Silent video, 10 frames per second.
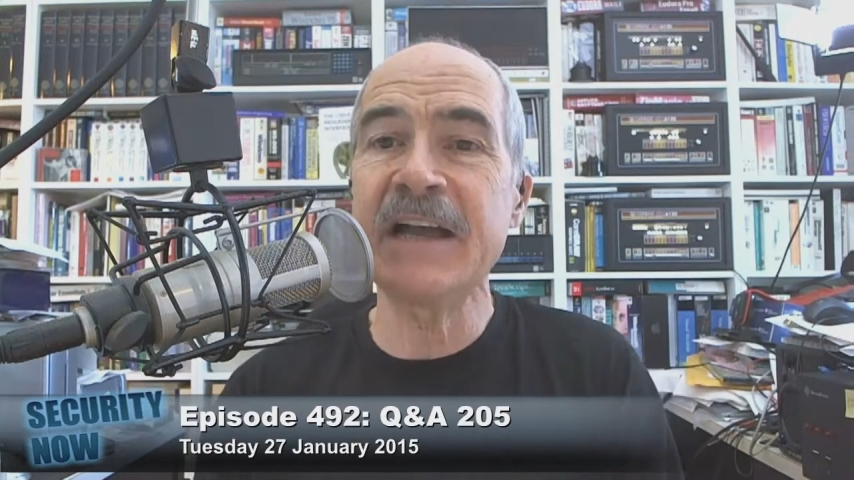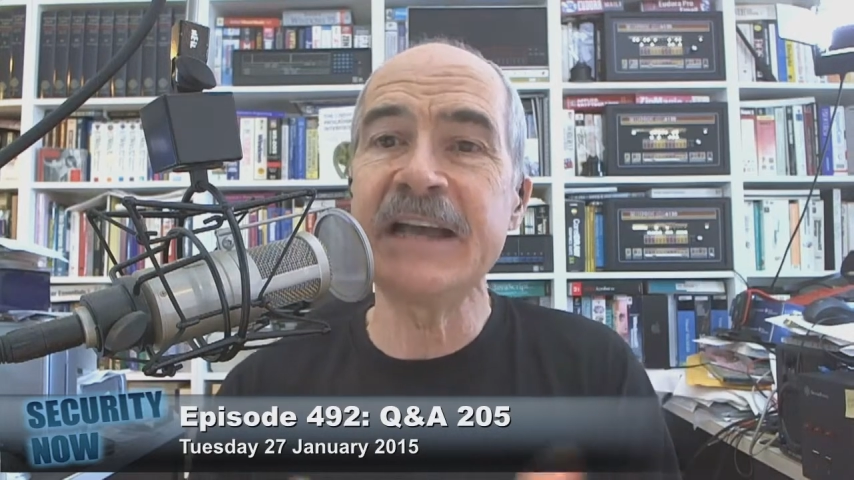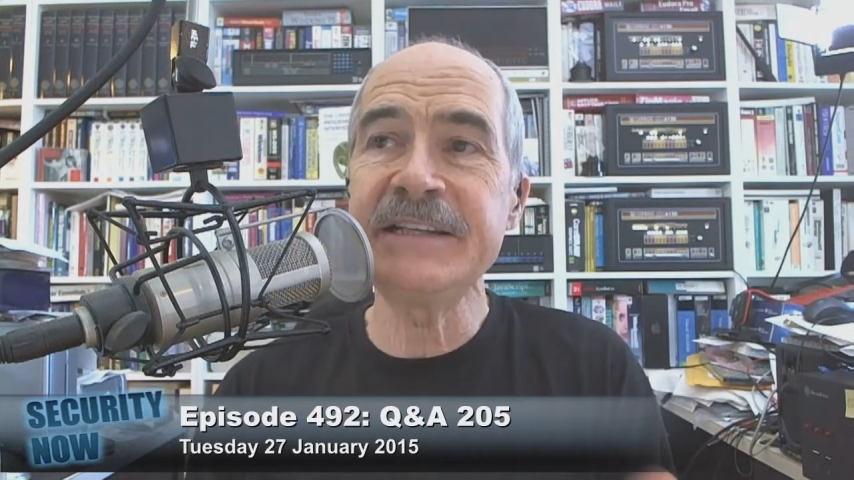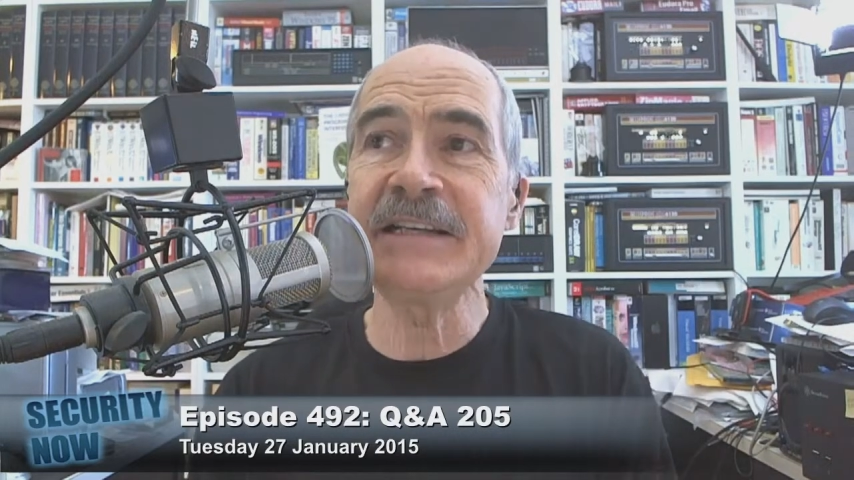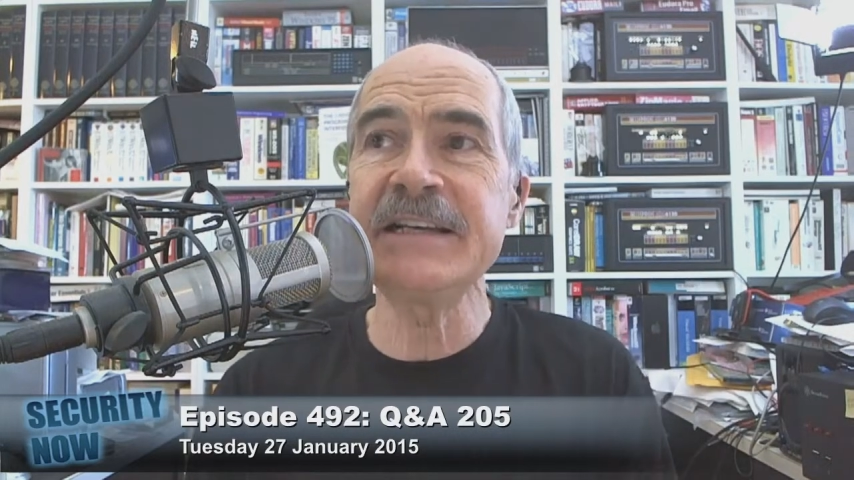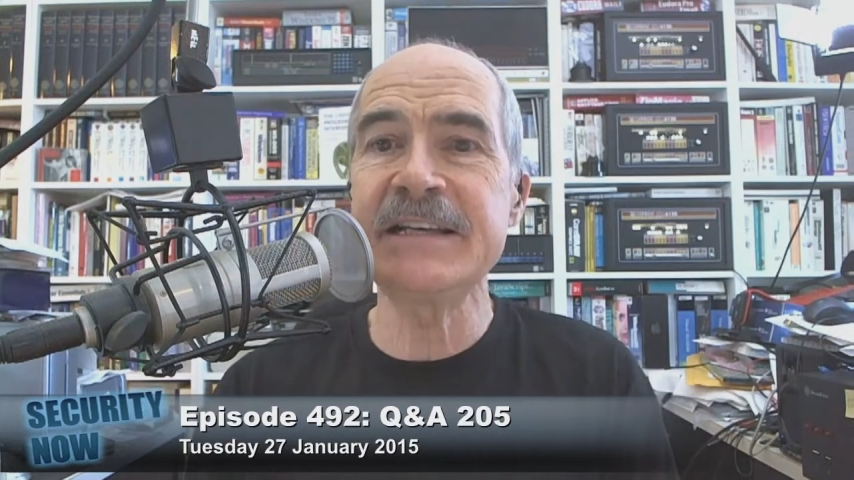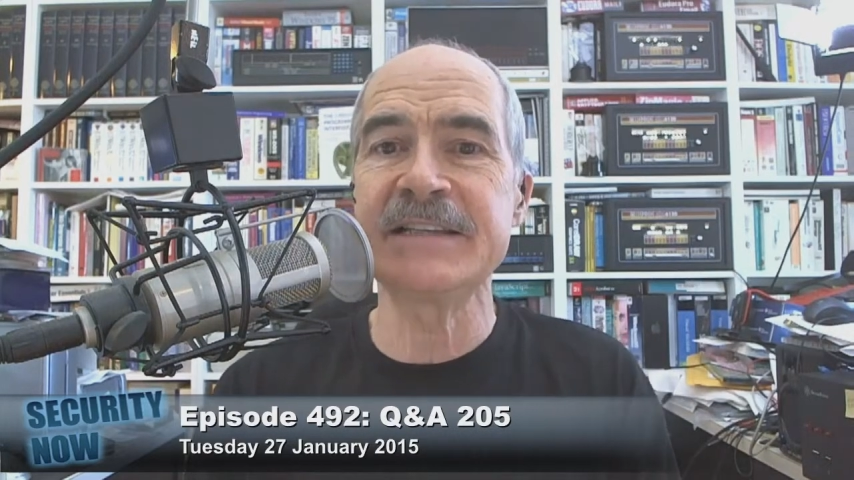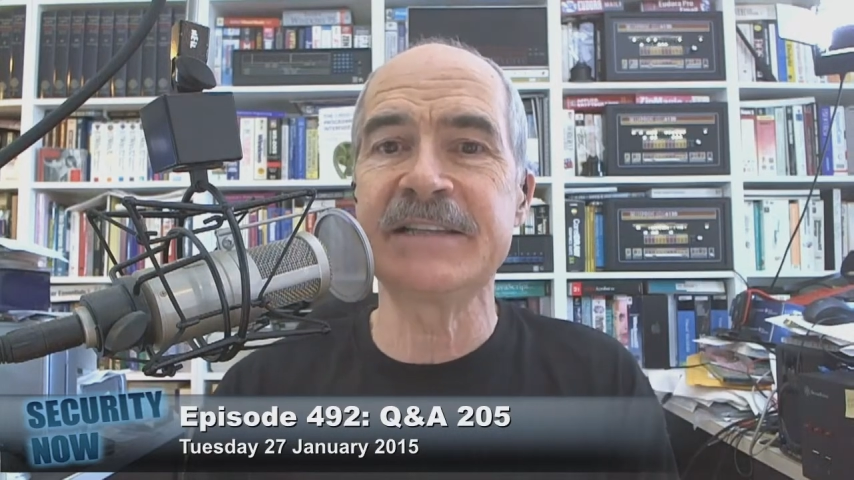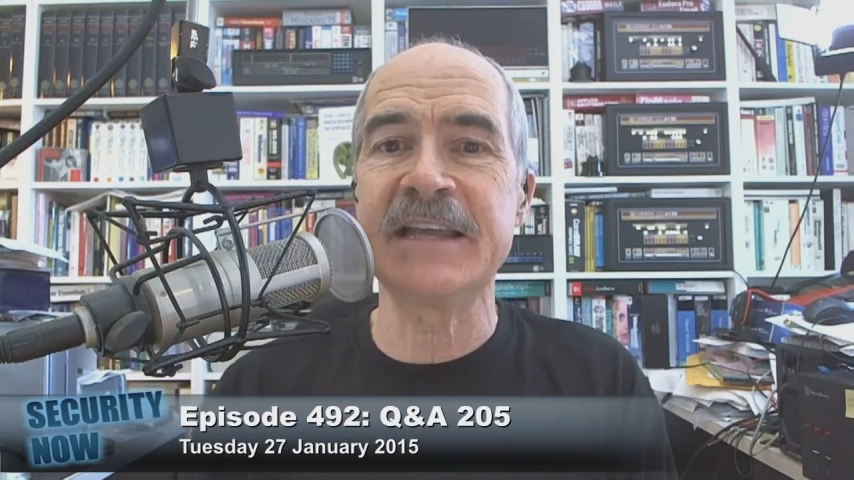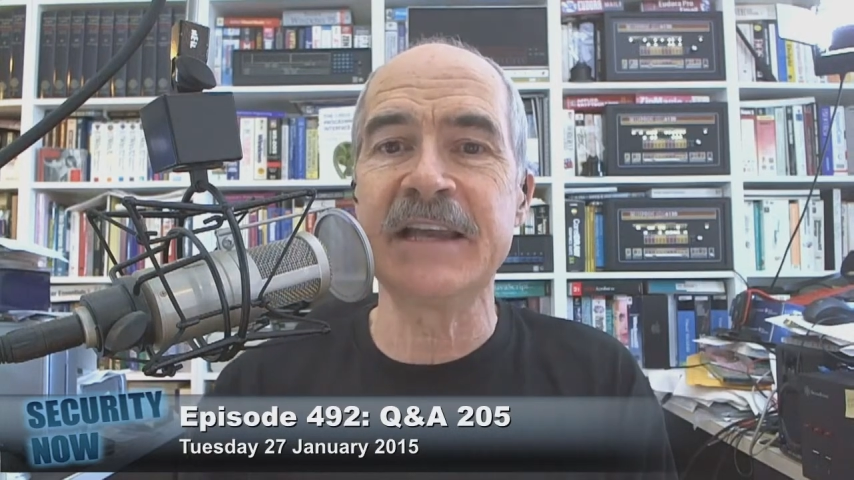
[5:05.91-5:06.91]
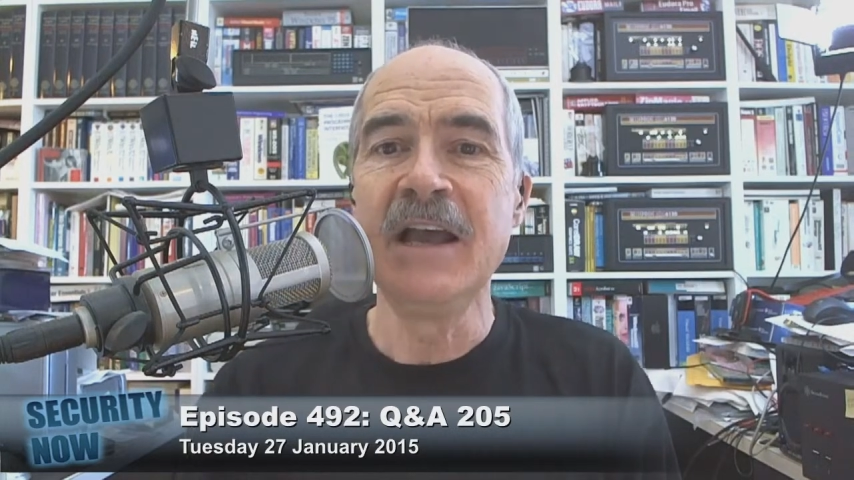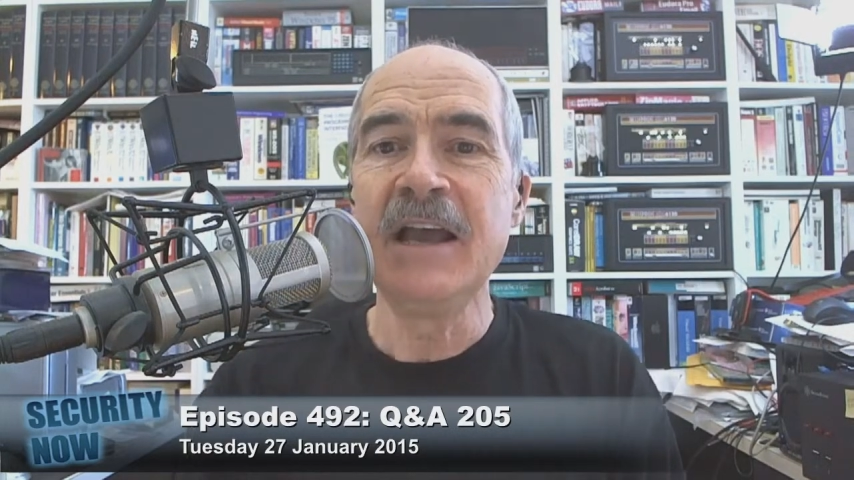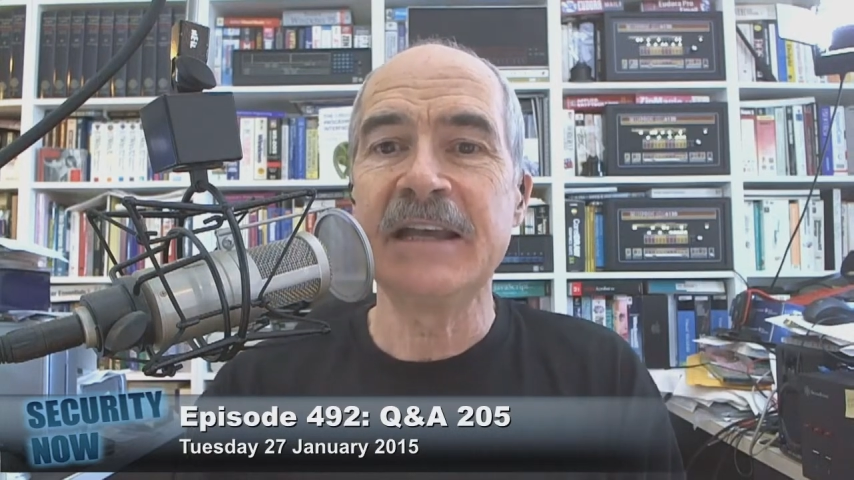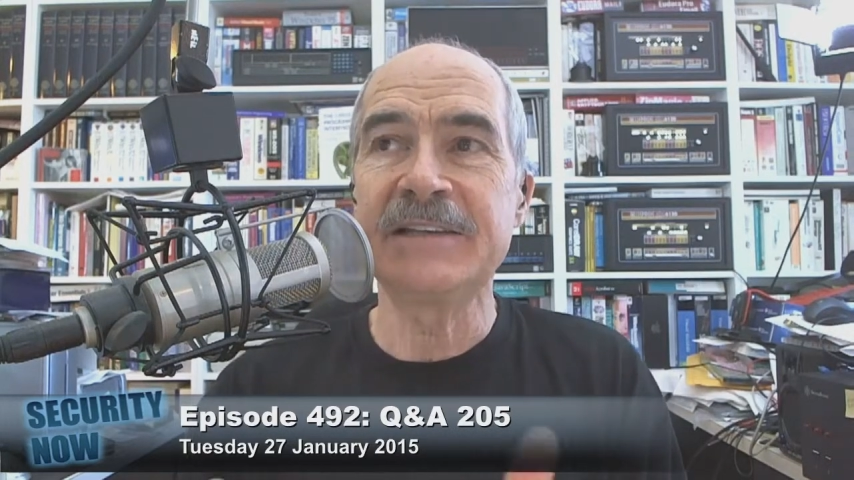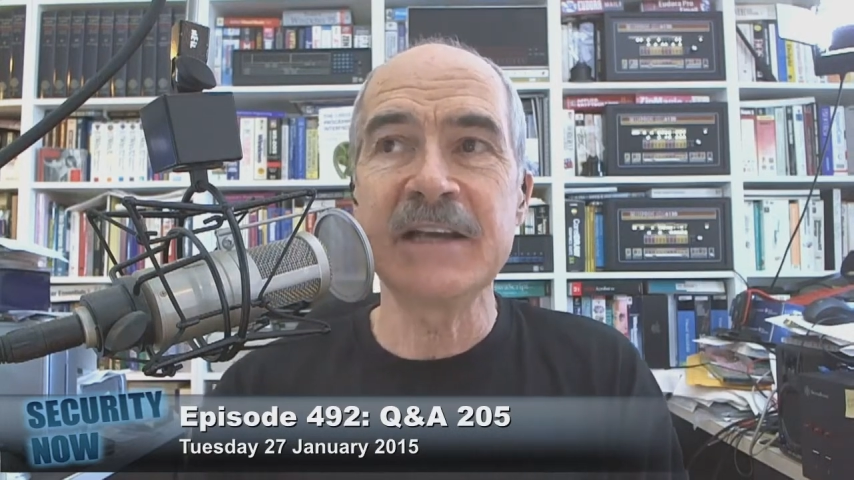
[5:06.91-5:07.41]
The idea is that it